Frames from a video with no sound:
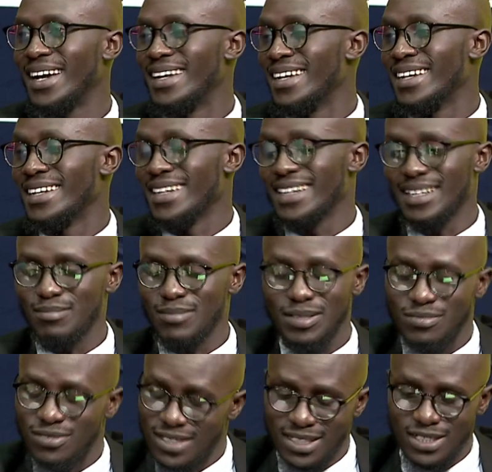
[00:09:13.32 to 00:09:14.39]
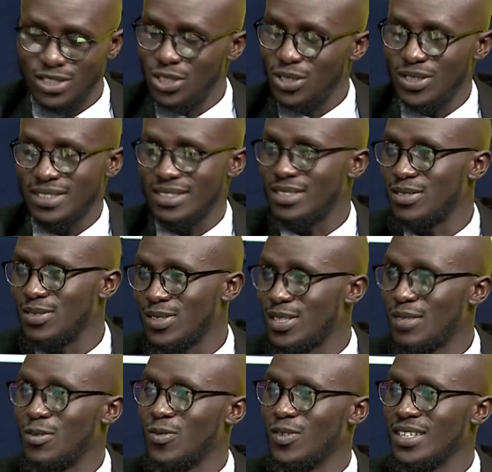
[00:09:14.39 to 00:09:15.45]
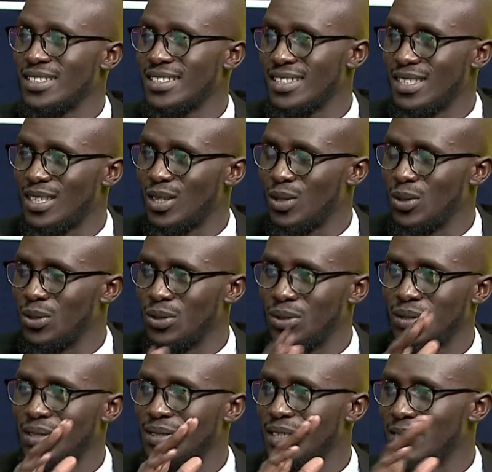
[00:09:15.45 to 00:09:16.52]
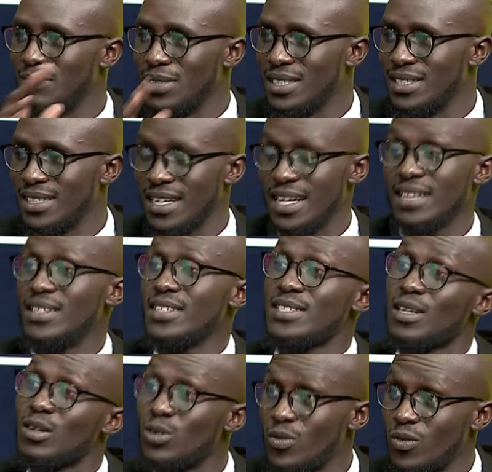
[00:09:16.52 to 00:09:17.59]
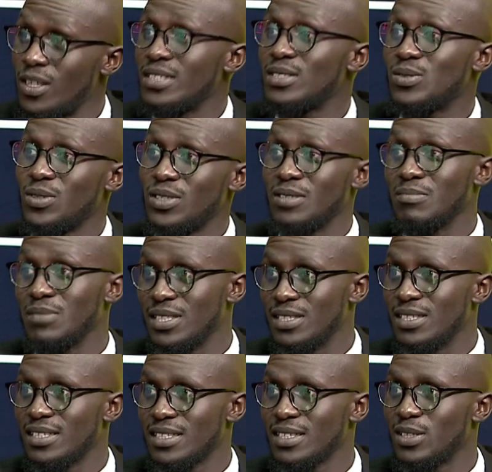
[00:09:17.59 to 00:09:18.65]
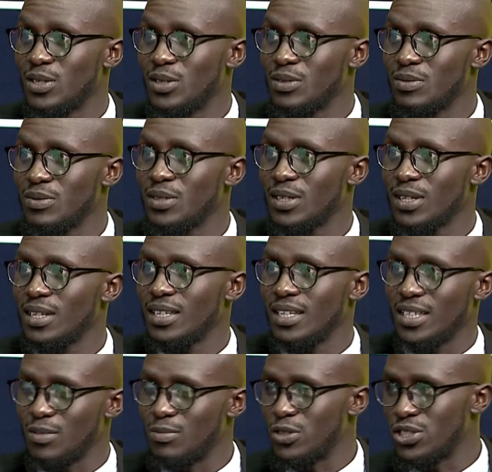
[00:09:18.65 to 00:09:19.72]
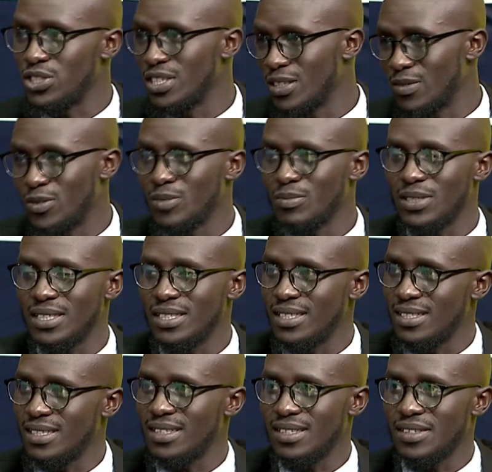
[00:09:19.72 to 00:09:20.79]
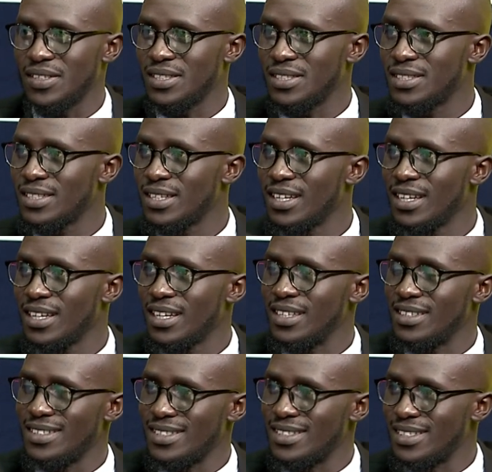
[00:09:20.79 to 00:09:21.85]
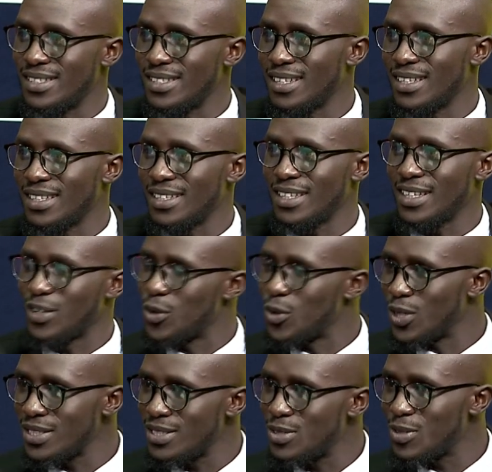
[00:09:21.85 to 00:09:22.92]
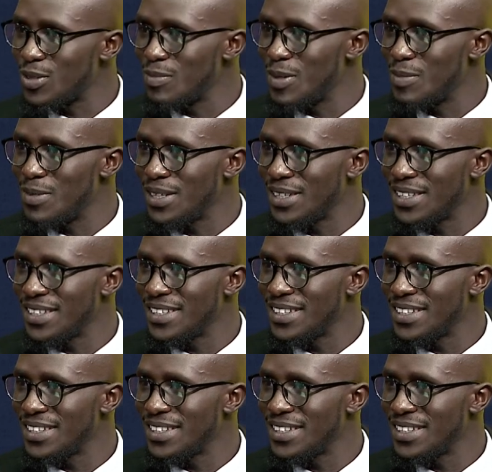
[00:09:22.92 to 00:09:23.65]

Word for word: and I'm really shocked that, some of us are in law, in media. There's a lot of us who are in media, mm-hmm, like Mushina from Keys and the rest, there's Cecilia. Who else do you remember?